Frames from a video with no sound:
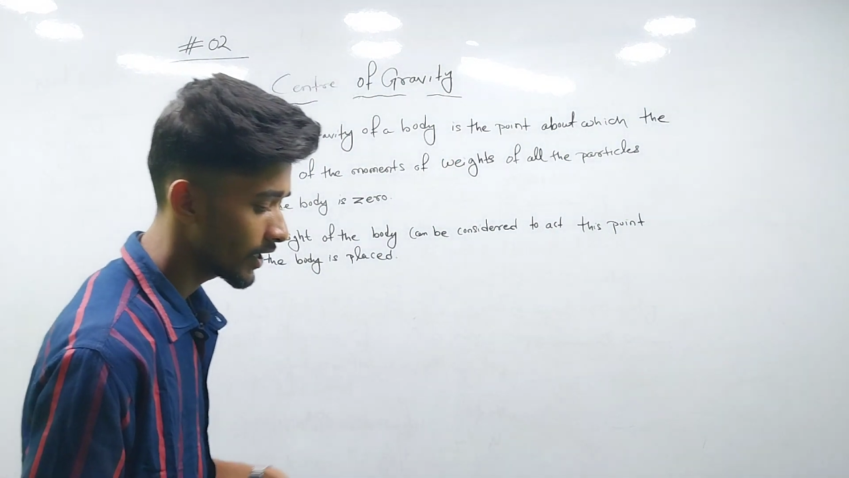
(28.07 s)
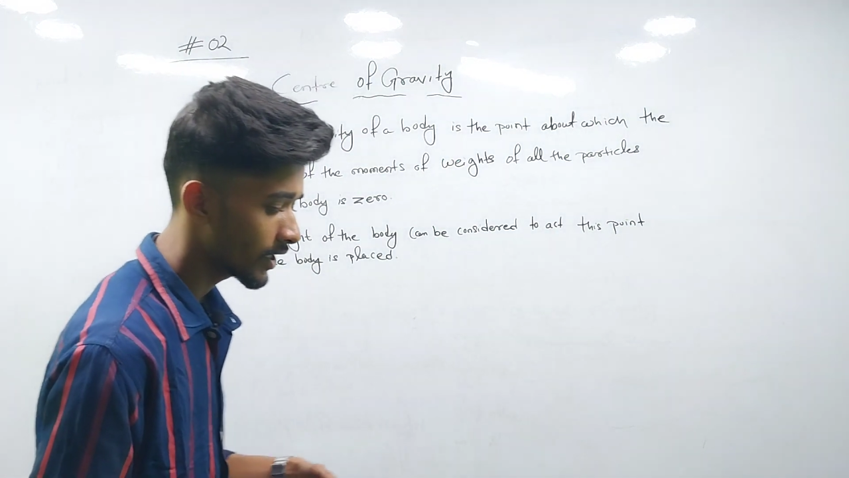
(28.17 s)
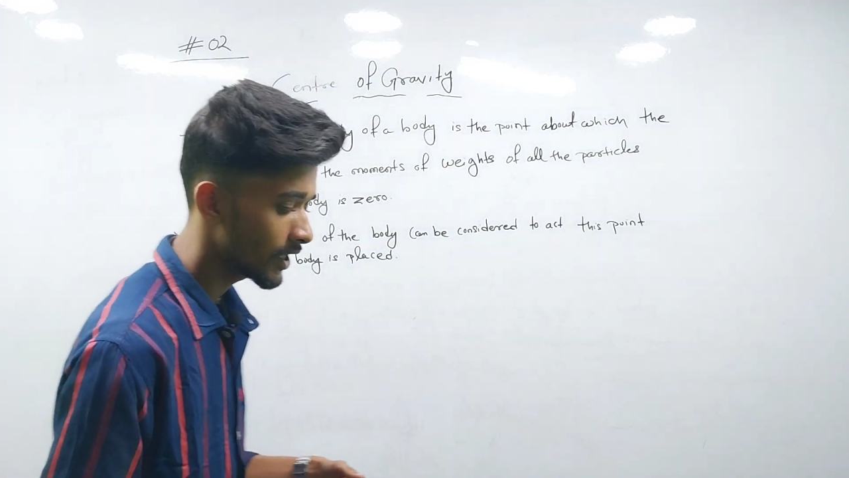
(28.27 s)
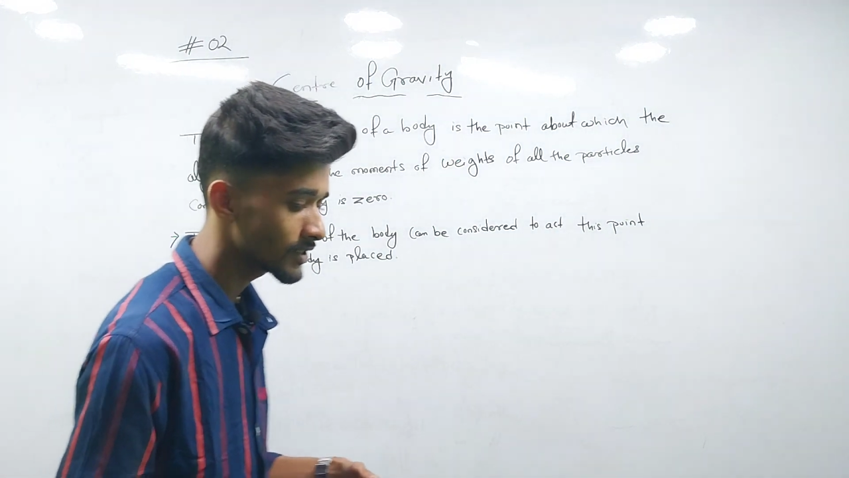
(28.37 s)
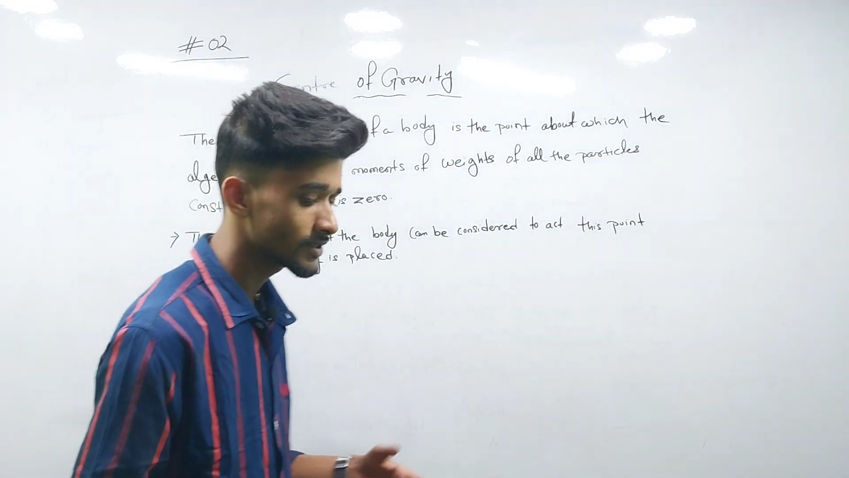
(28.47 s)

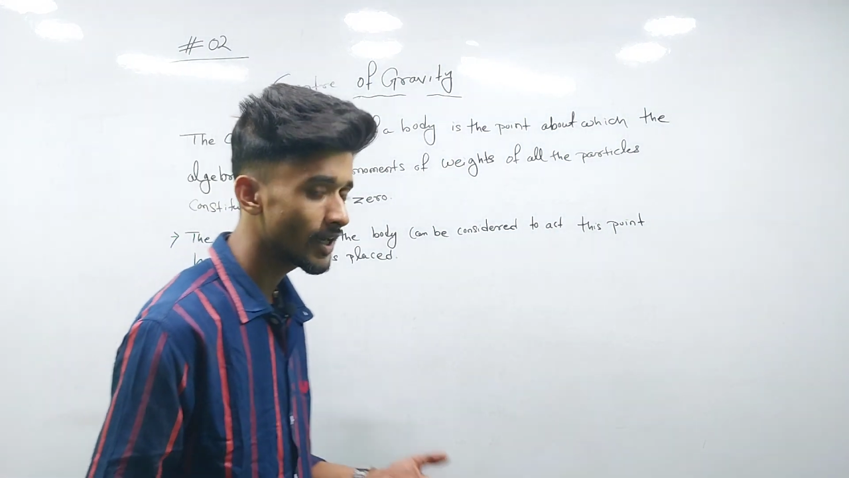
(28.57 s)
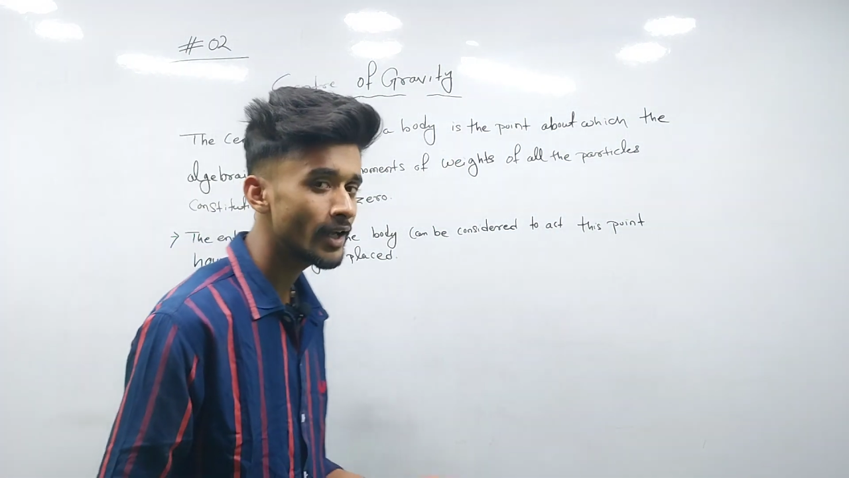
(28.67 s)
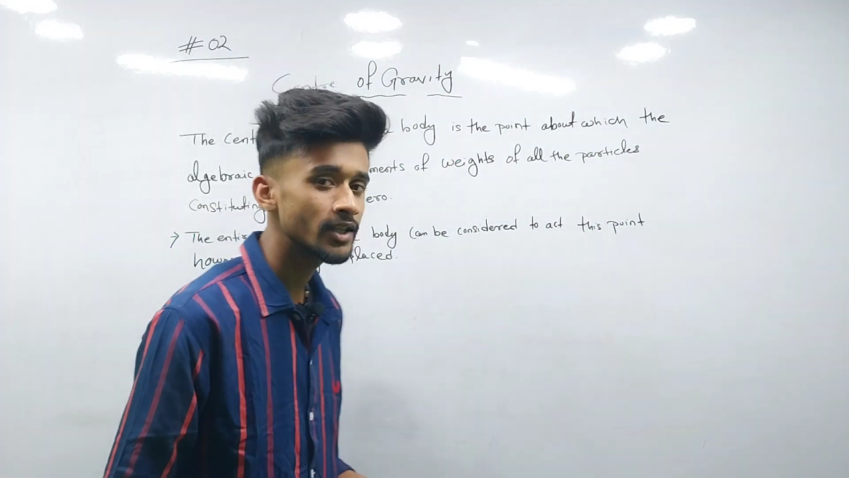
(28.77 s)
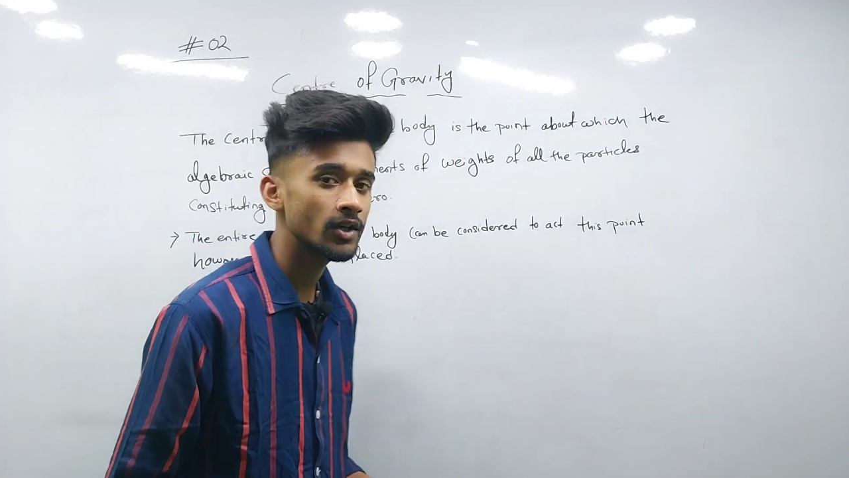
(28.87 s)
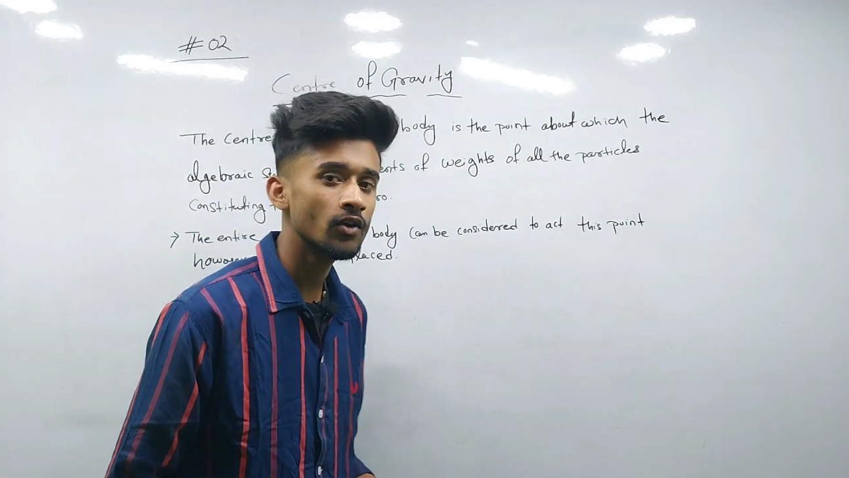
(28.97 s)
class
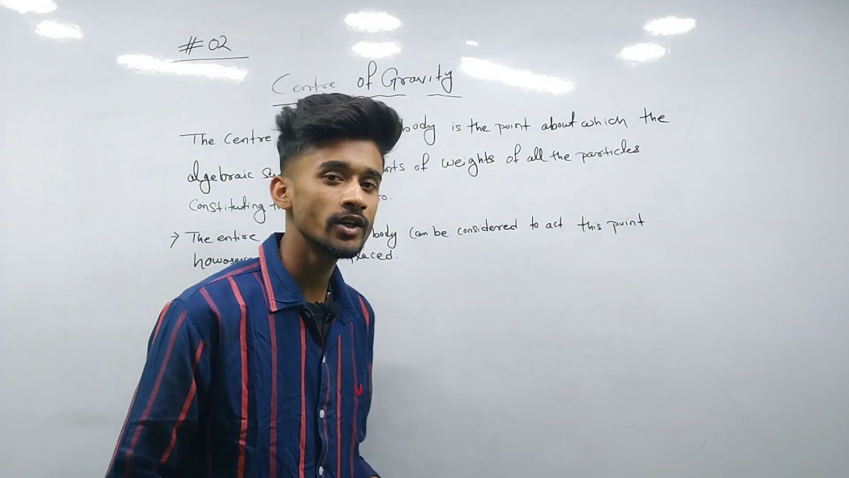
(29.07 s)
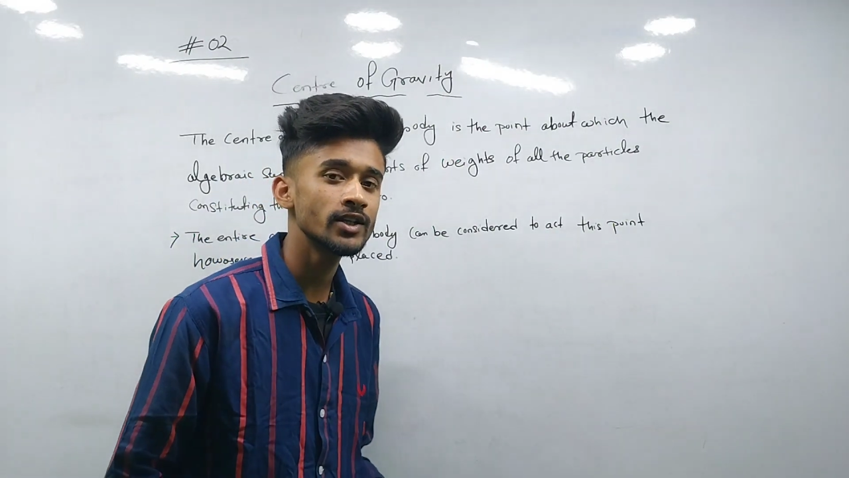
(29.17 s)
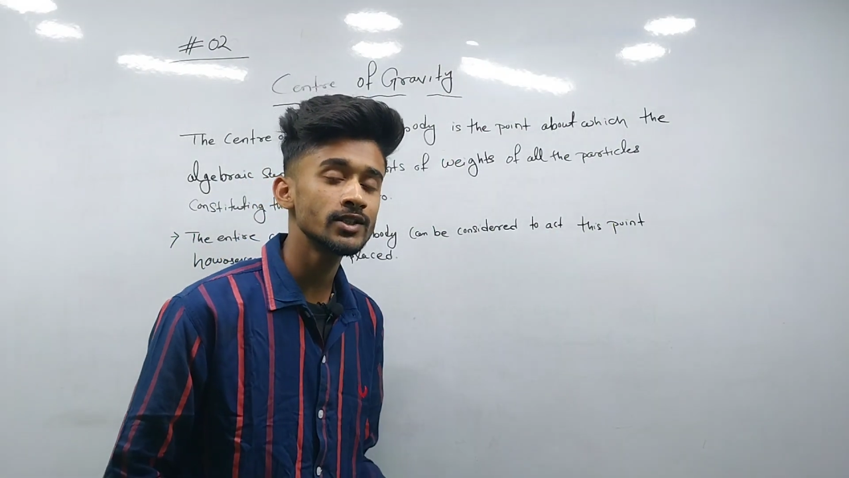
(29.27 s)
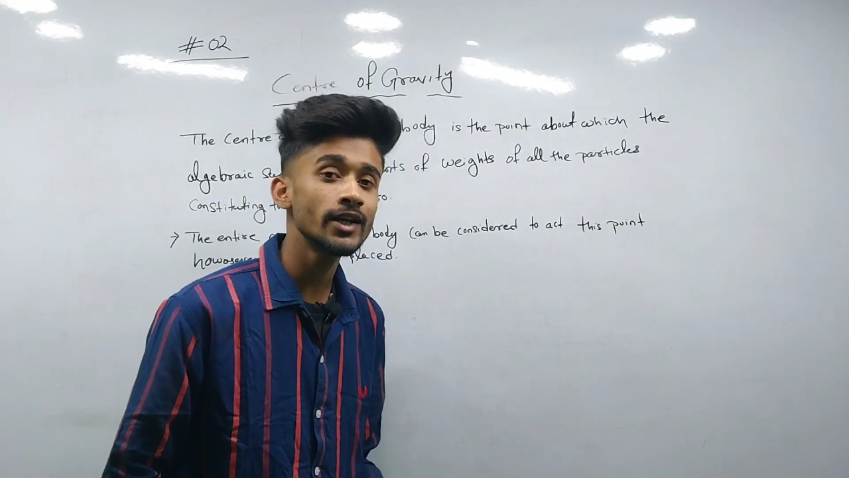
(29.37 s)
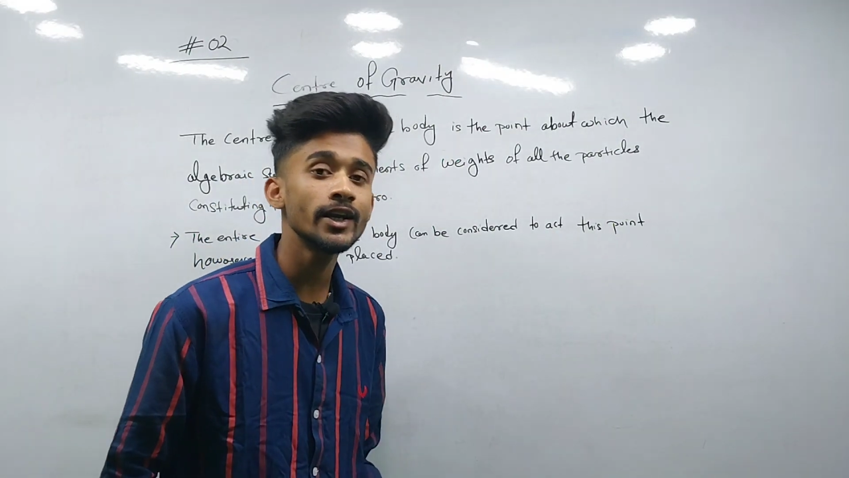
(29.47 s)
9th already
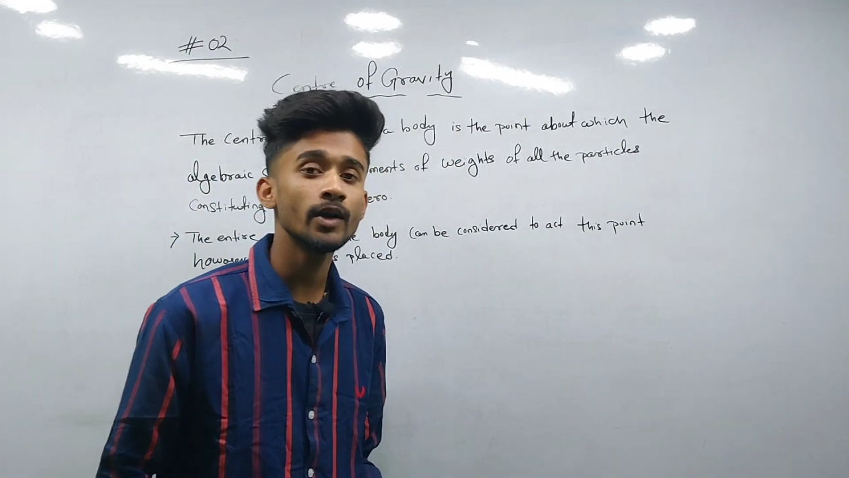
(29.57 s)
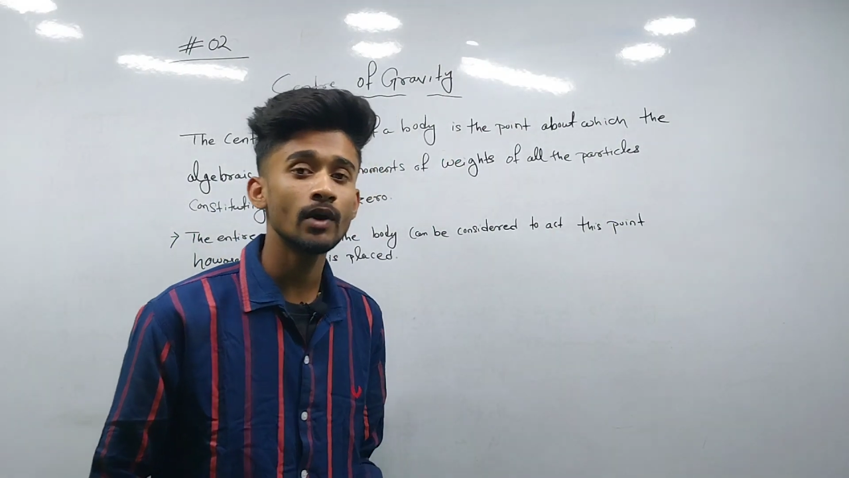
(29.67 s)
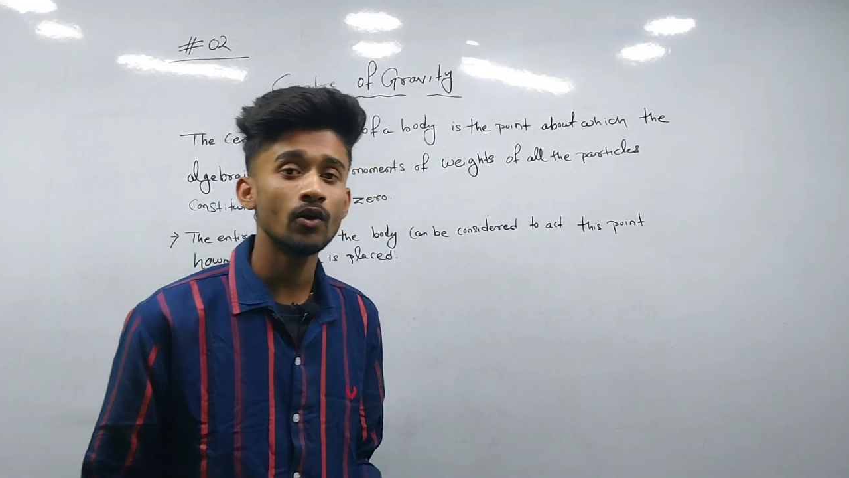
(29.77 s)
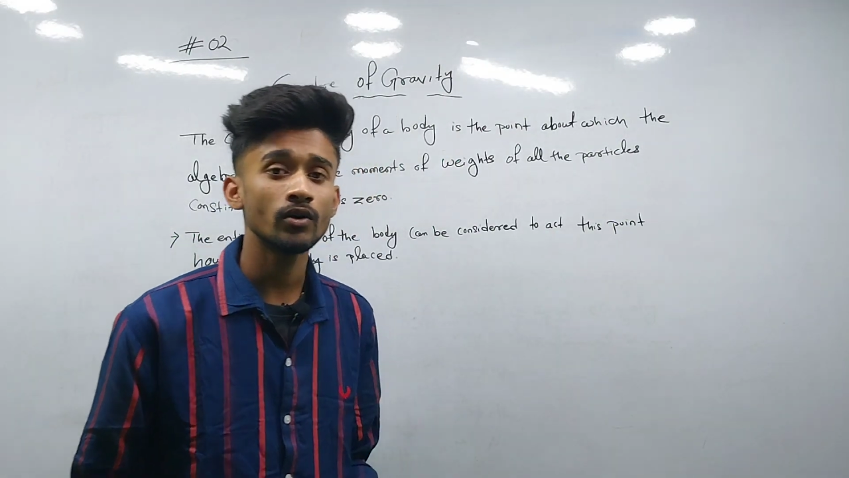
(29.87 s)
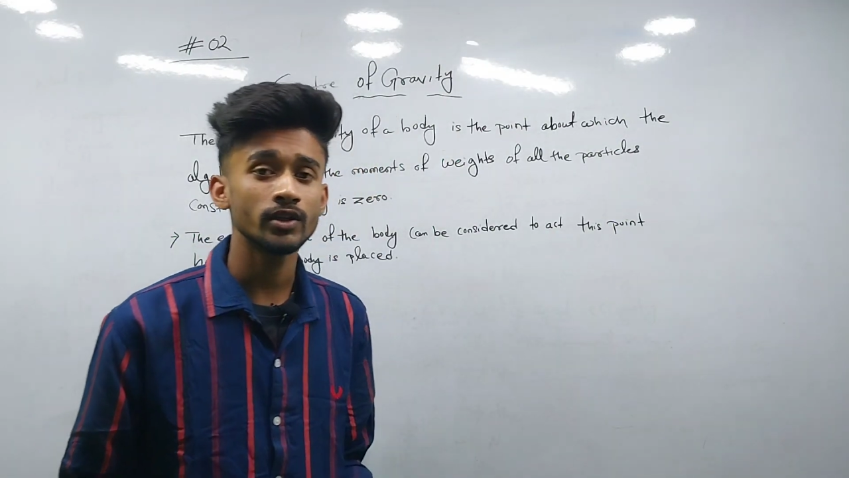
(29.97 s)
studied
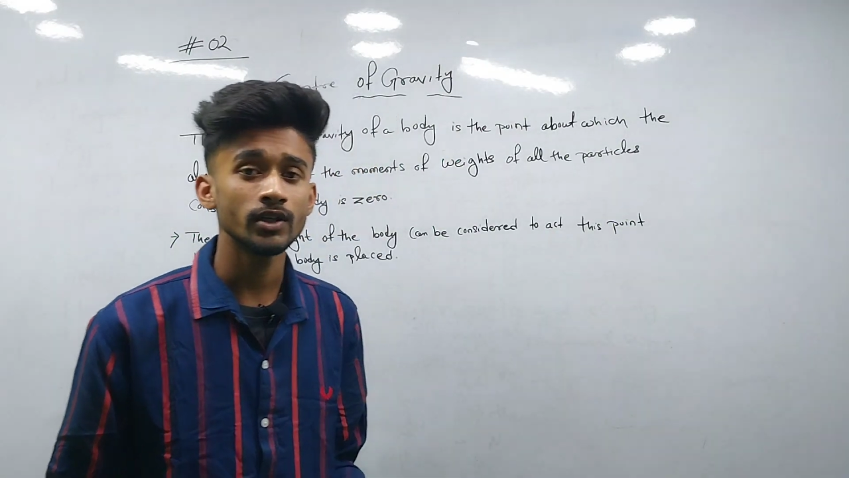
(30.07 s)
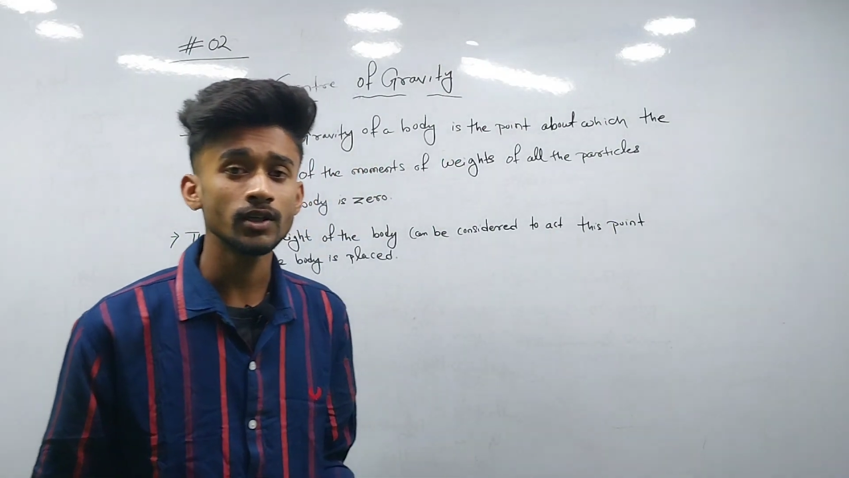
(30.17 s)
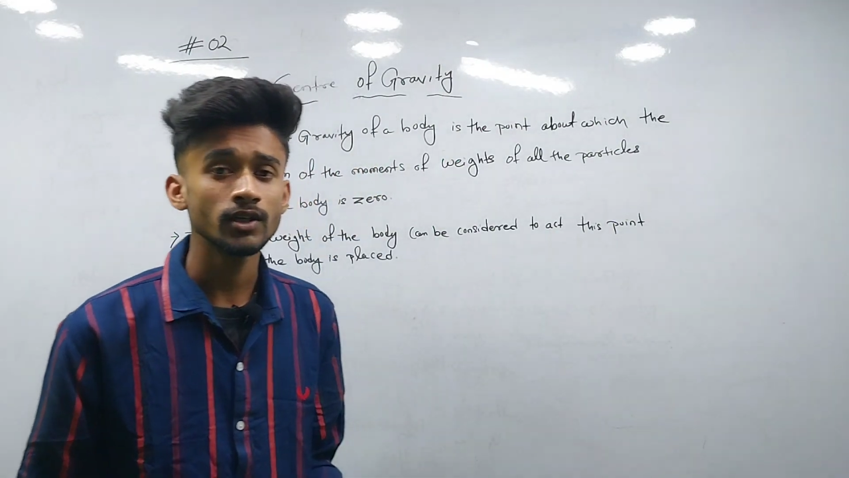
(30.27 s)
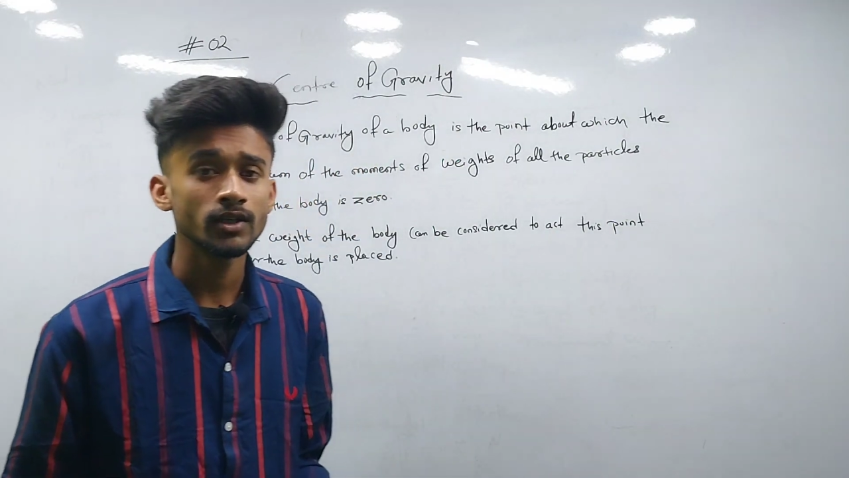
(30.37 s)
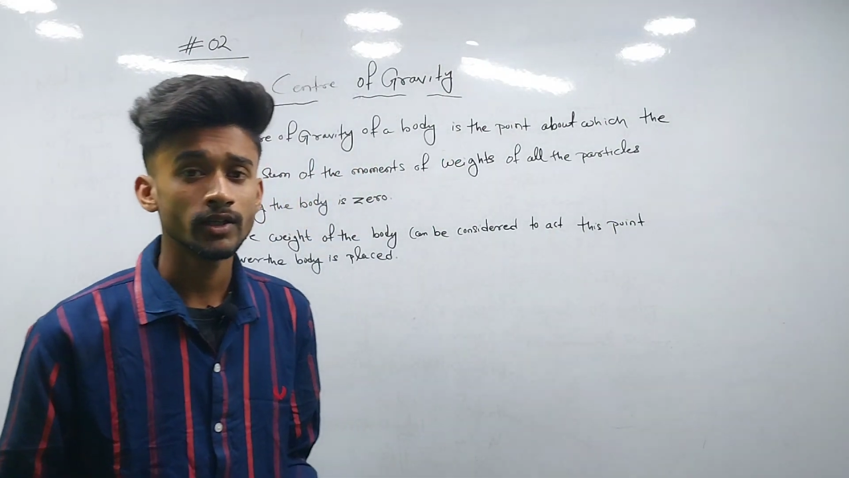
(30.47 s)
about the